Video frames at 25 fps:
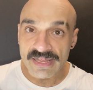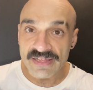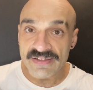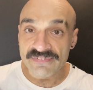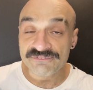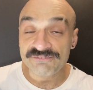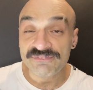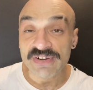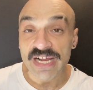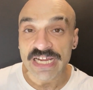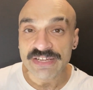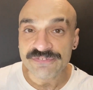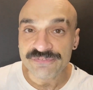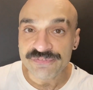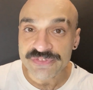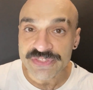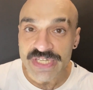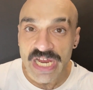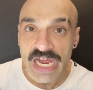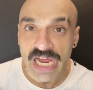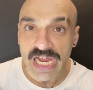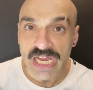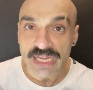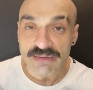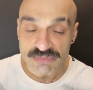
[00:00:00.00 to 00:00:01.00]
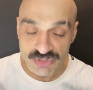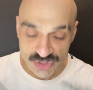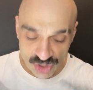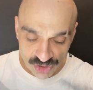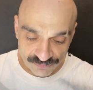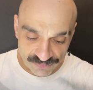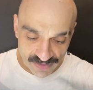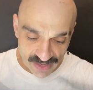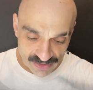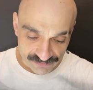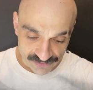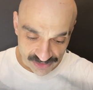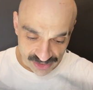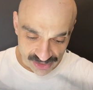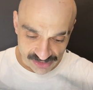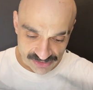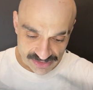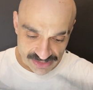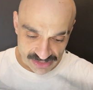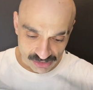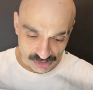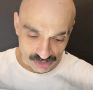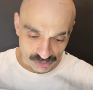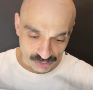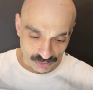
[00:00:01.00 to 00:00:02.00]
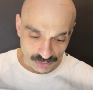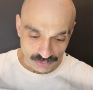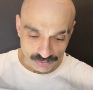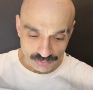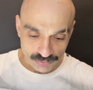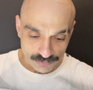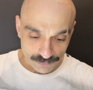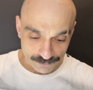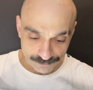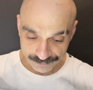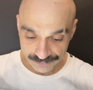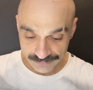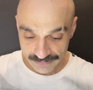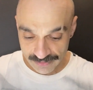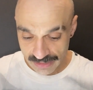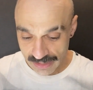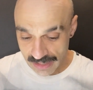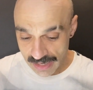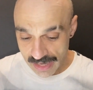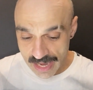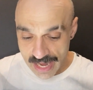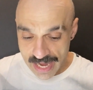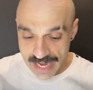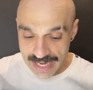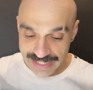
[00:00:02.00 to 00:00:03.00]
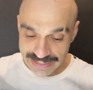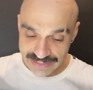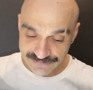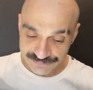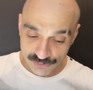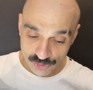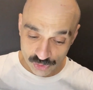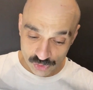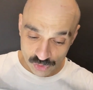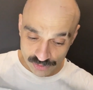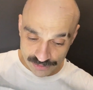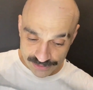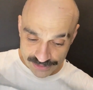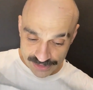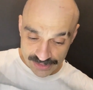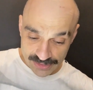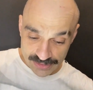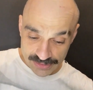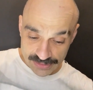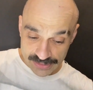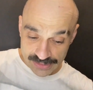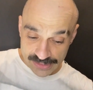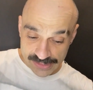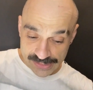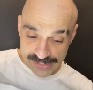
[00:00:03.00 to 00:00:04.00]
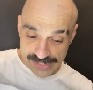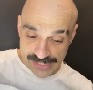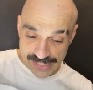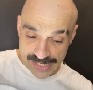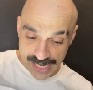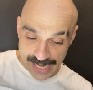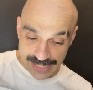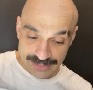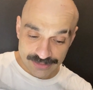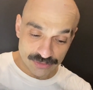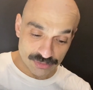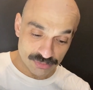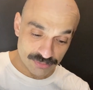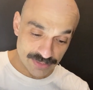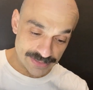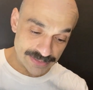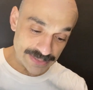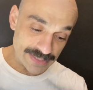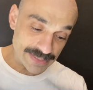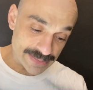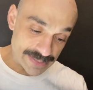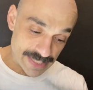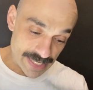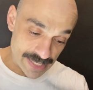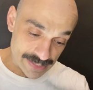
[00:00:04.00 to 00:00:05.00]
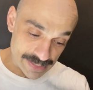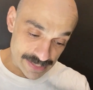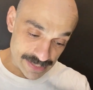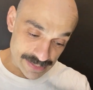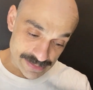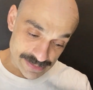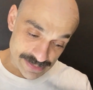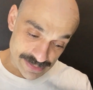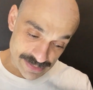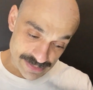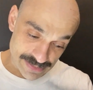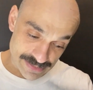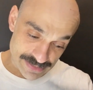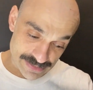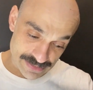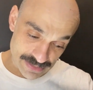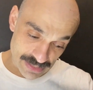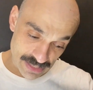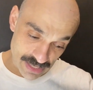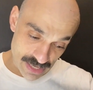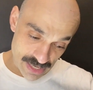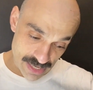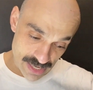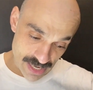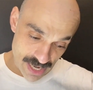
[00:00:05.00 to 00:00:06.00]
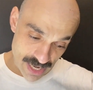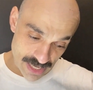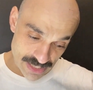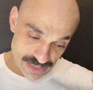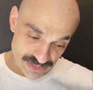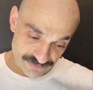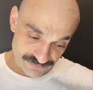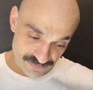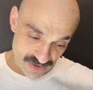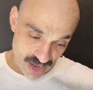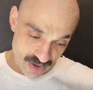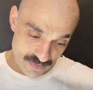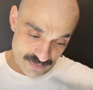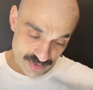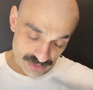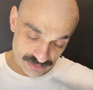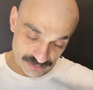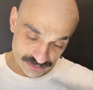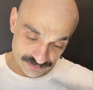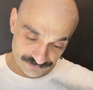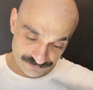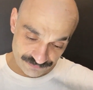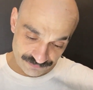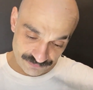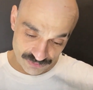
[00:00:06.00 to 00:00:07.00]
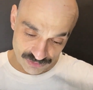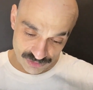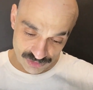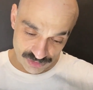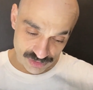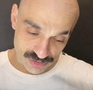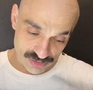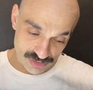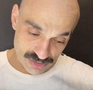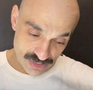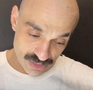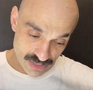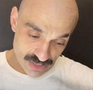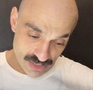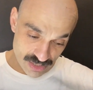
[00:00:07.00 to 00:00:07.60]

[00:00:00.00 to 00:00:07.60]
5 times, not 5 years ago. Has forgotten he had already taken his antiviral for